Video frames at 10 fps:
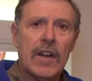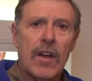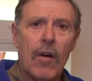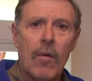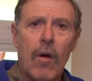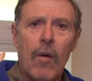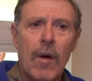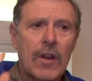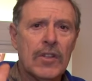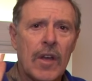DIY
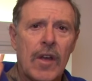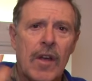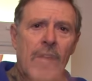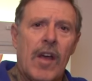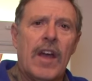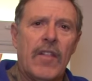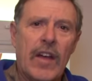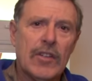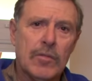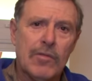ones, hit
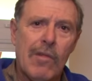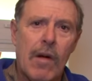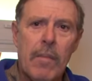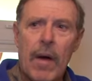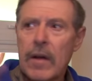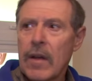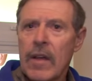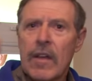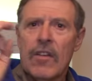that subscribe button,